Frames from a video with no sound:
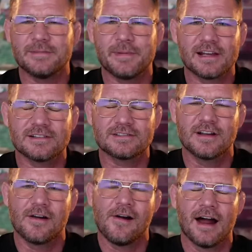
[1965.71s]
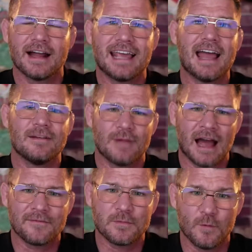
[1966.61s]
because, again,
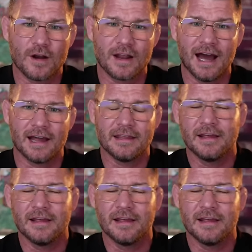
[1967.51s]
having one eye,